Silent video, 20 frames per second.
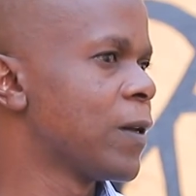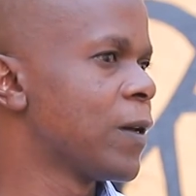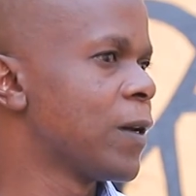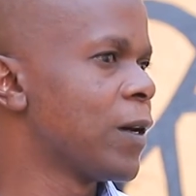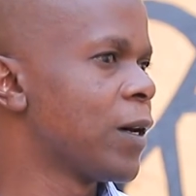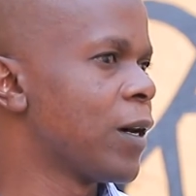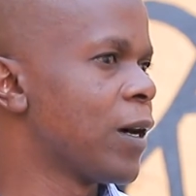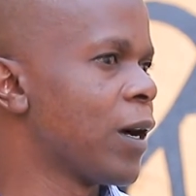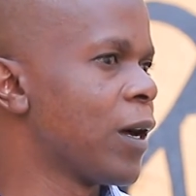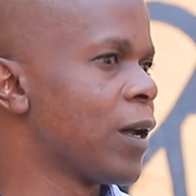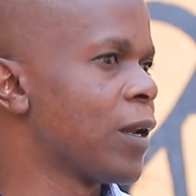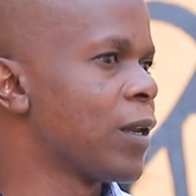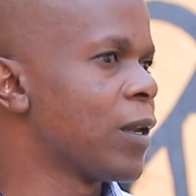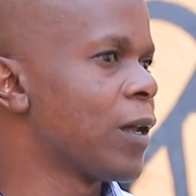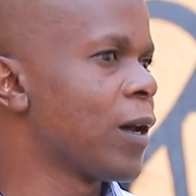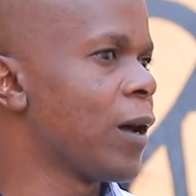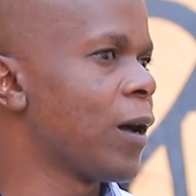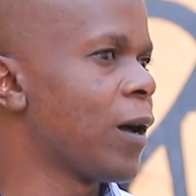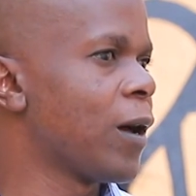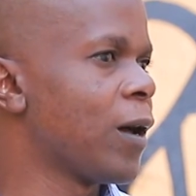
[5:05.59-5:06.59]
And
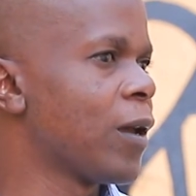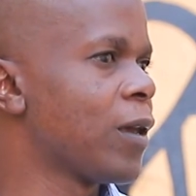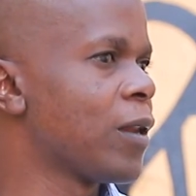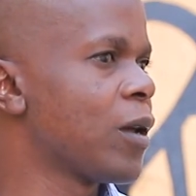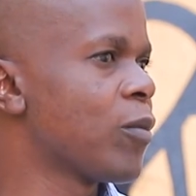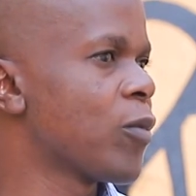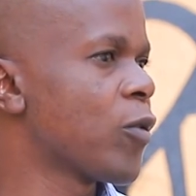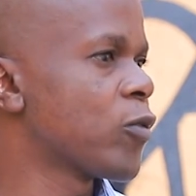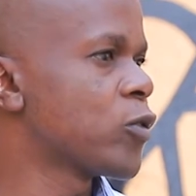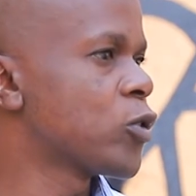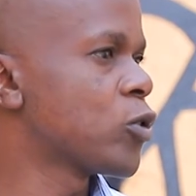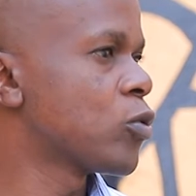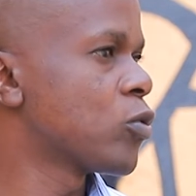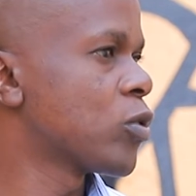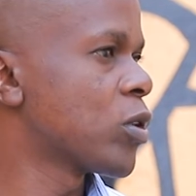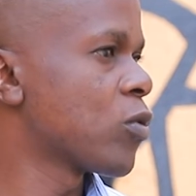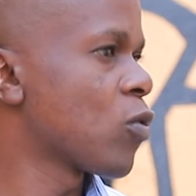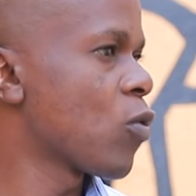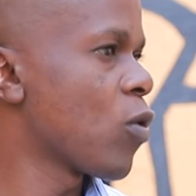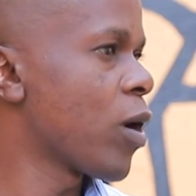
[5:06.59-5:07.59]
a number of
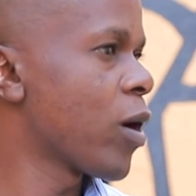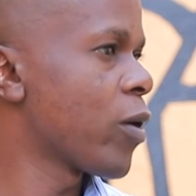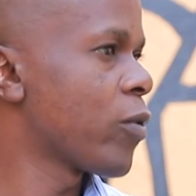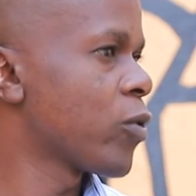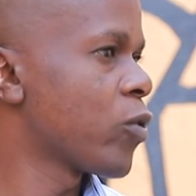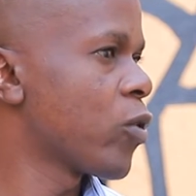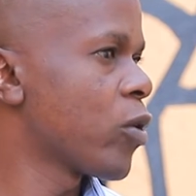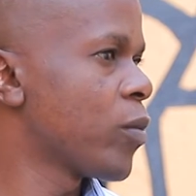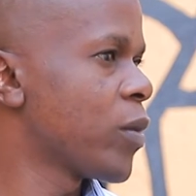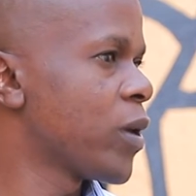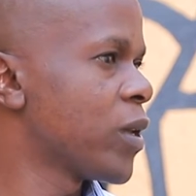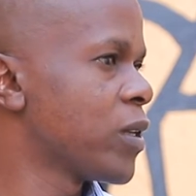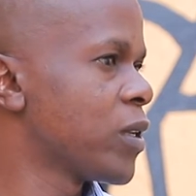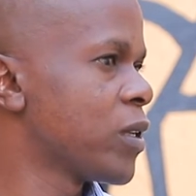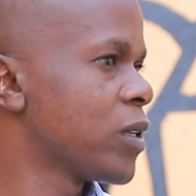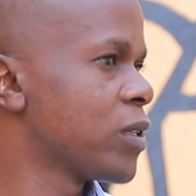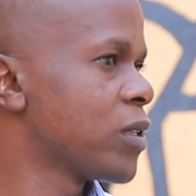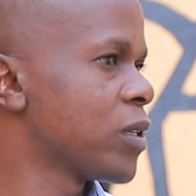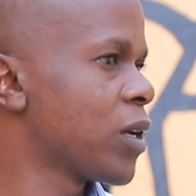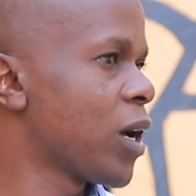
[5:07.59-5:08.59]
children were
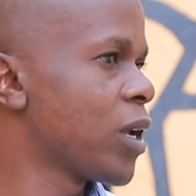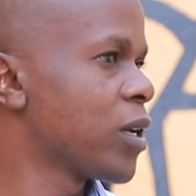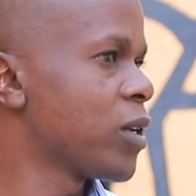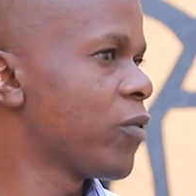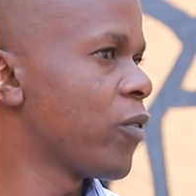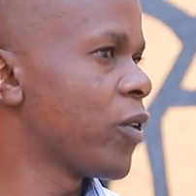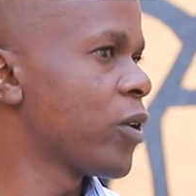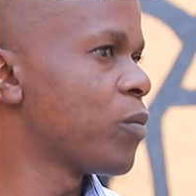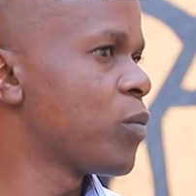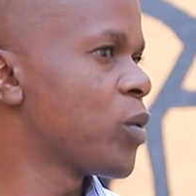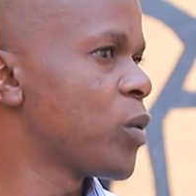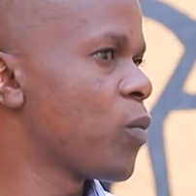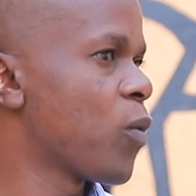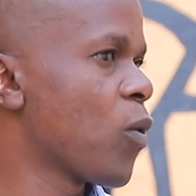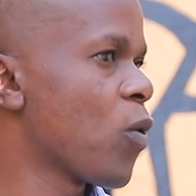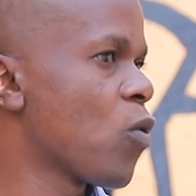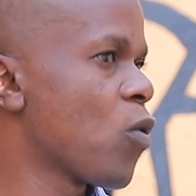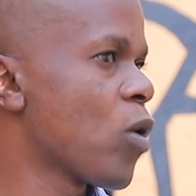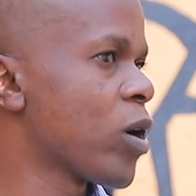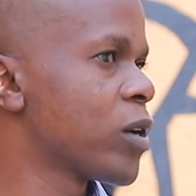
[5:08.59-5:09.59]
recommended, and even
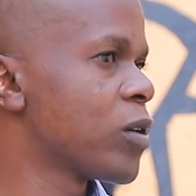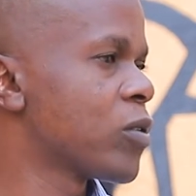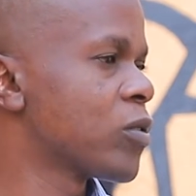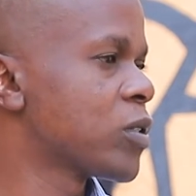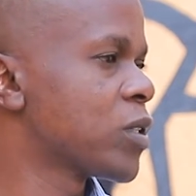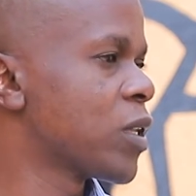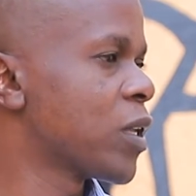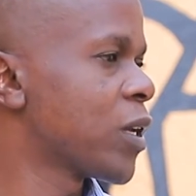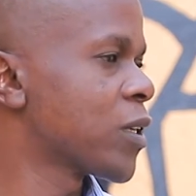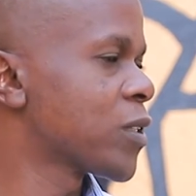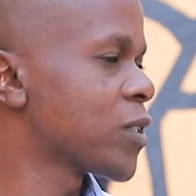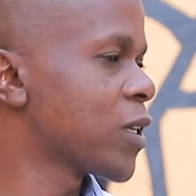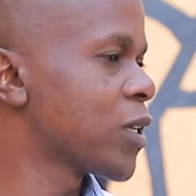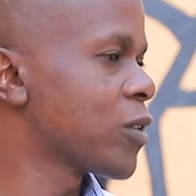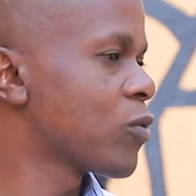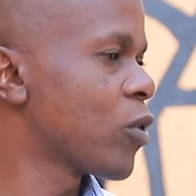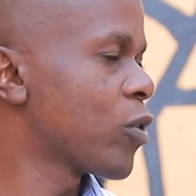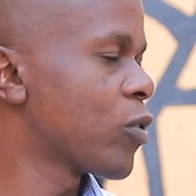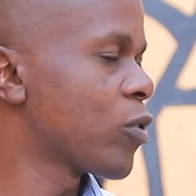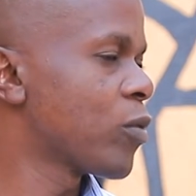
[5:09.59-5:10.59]
people who had lost their
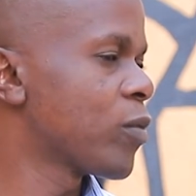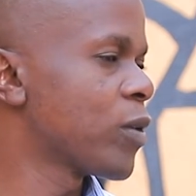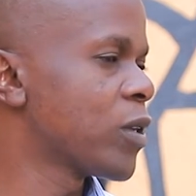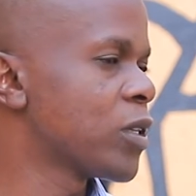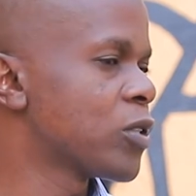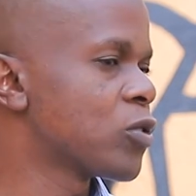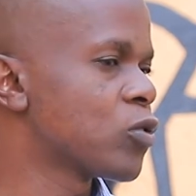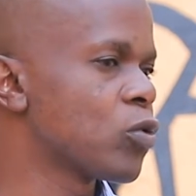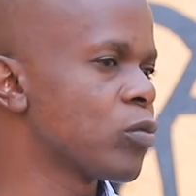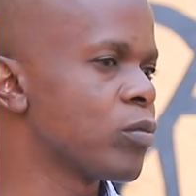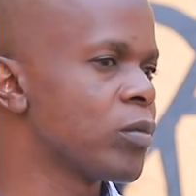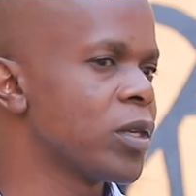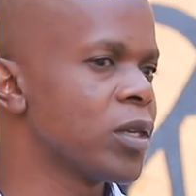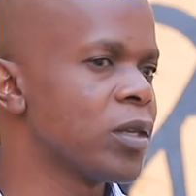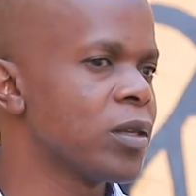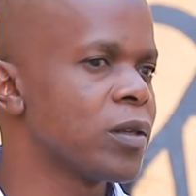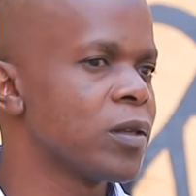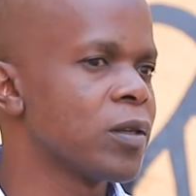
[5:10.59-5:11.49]
sight were recommended to me.